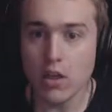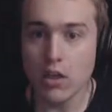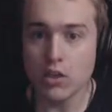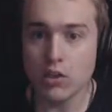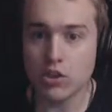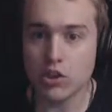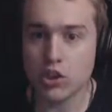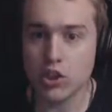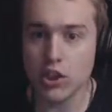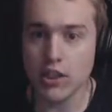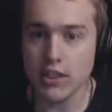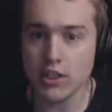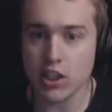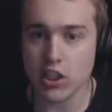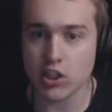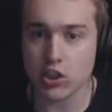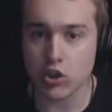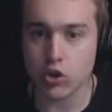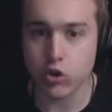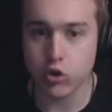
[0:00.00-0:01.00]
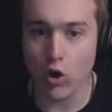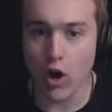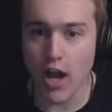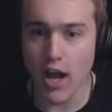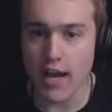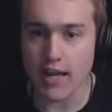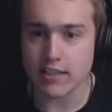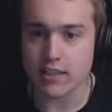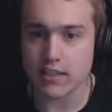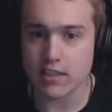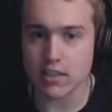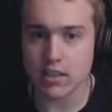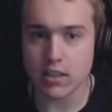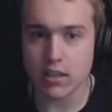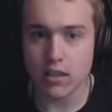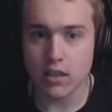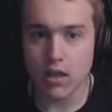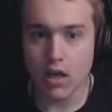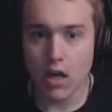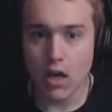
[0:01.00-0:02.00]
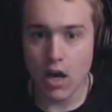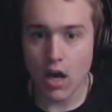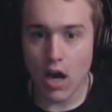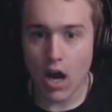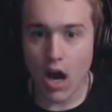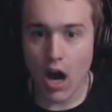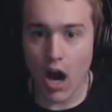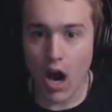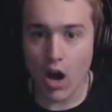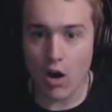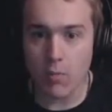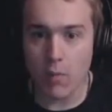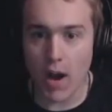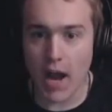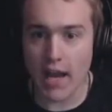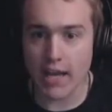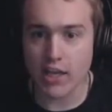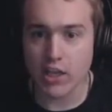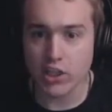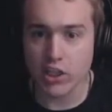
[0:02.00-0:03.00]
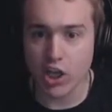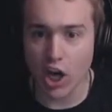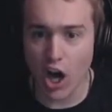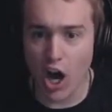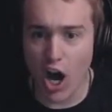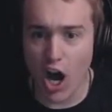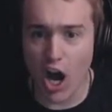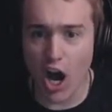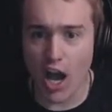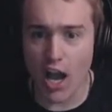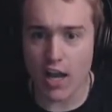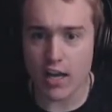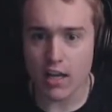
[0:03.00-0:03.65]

Jesus Christ! Oh my God!